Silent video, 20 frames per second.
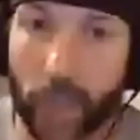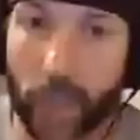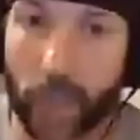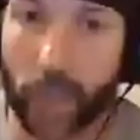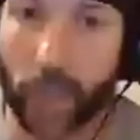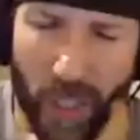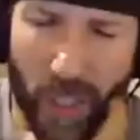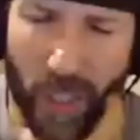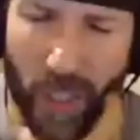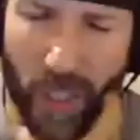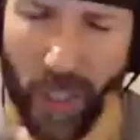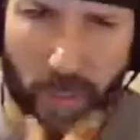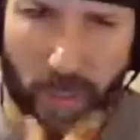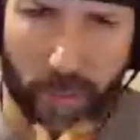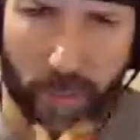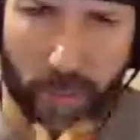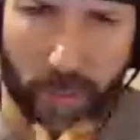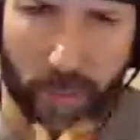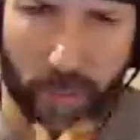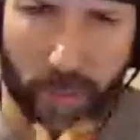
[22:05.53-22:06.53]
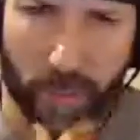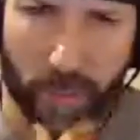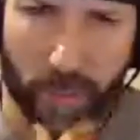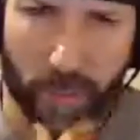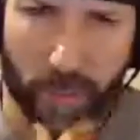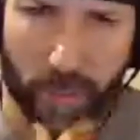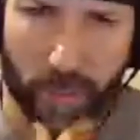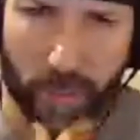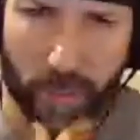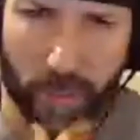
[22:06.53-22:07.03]
where
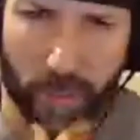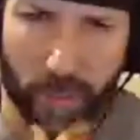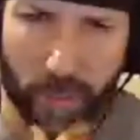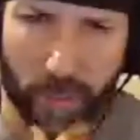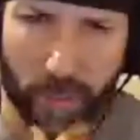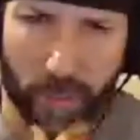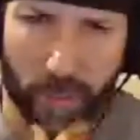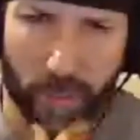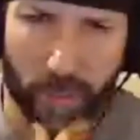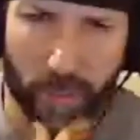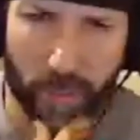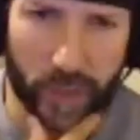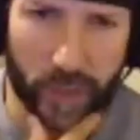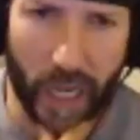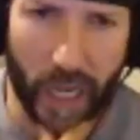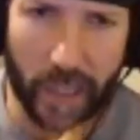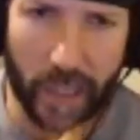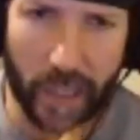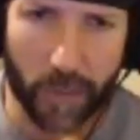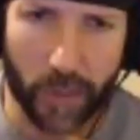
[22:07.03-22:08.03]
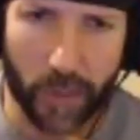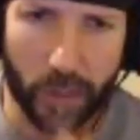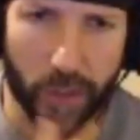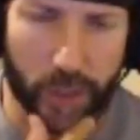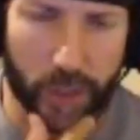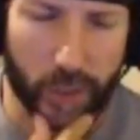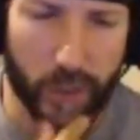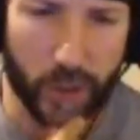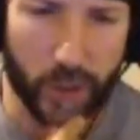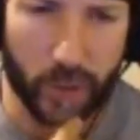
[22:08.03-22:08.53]
was it Doctor Doom was God
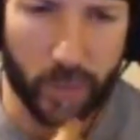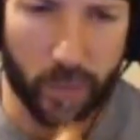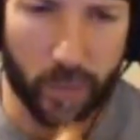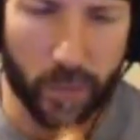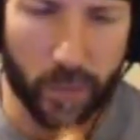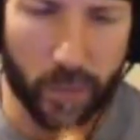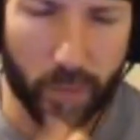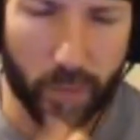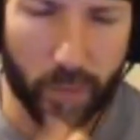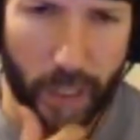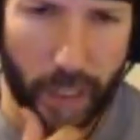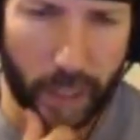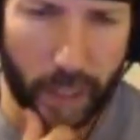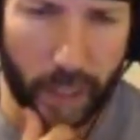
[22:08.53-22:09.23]
Emperor Doom,